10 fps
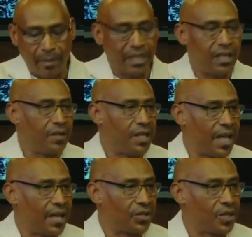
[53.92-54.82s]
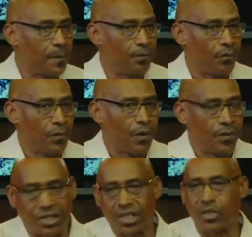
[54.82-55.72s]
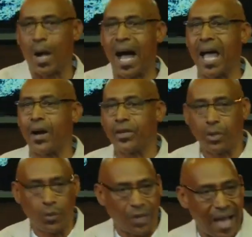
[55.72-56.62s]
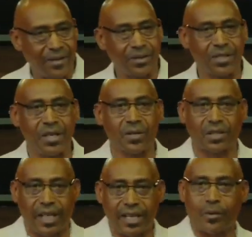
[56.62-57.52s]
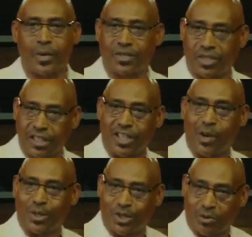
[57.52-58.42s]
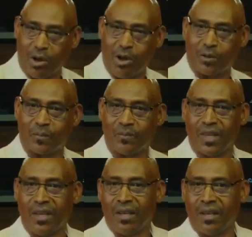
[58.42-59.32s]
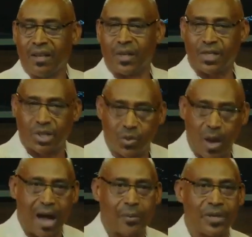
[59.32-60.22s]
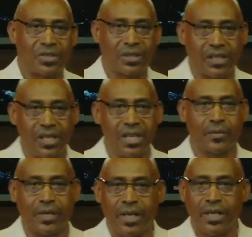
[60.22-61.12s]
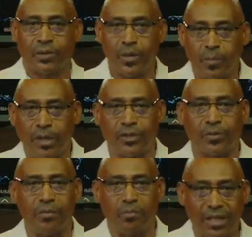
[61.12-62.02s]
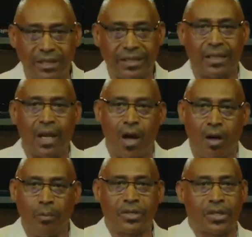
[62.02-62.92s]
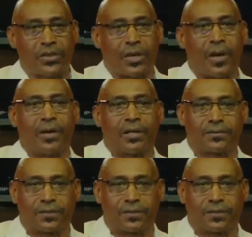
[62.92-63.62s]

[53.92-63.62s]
I believe he is. This is why 2,000 years later, we're still going strong. This is why we're still here in 3.3 billion, almost a third